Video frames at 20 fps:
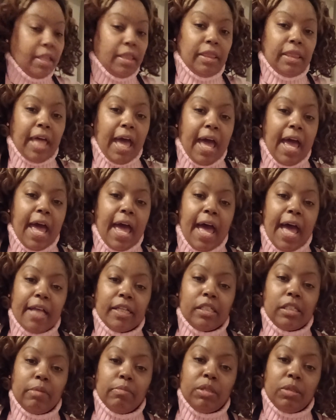that has
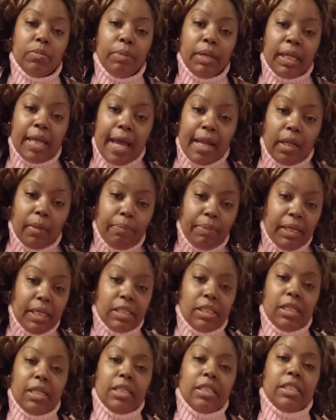some spaghetti
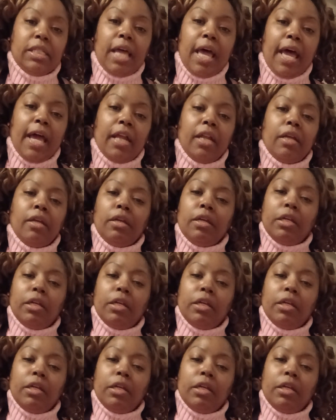pieces that,